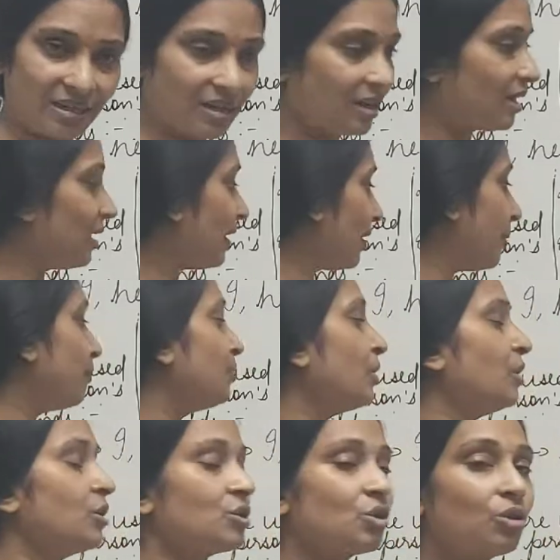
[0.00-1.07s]
Clear?
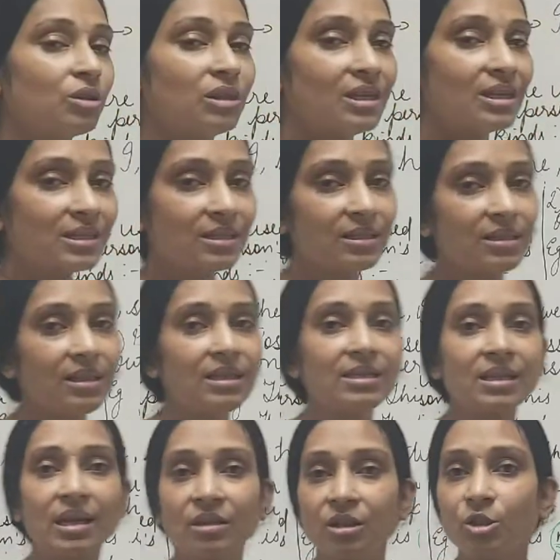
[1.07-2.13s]
So these
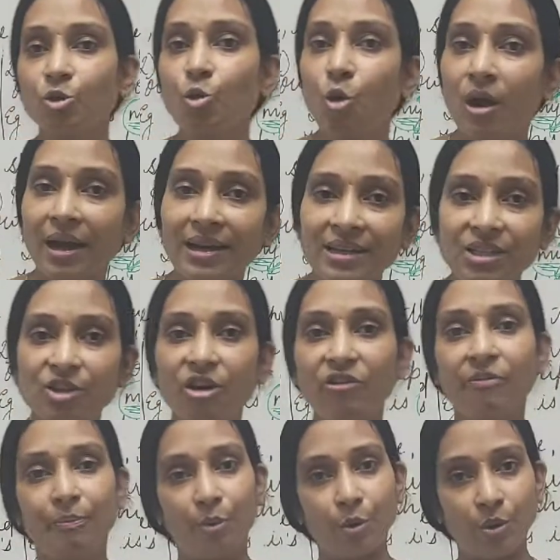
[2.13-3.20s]
are the two kinds
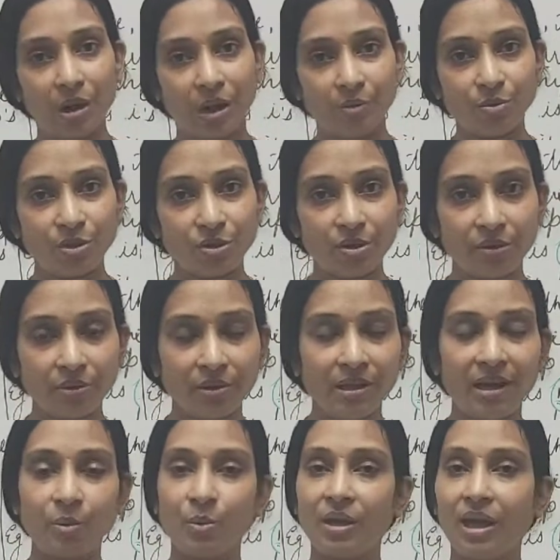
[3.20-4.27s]
of pronouns, children,
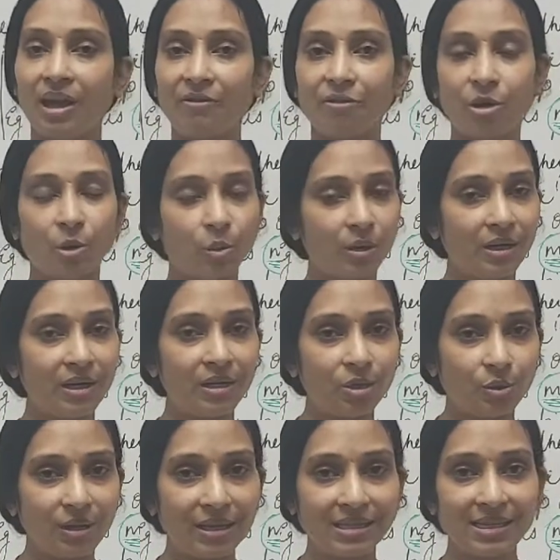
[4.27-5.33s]
that we have covered in
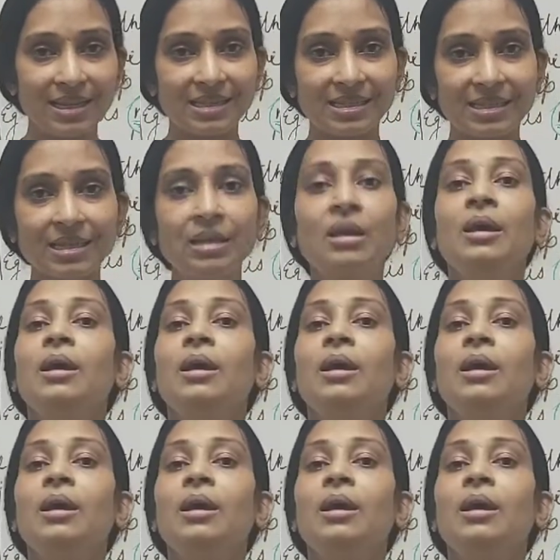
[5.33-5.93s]
today's lesson.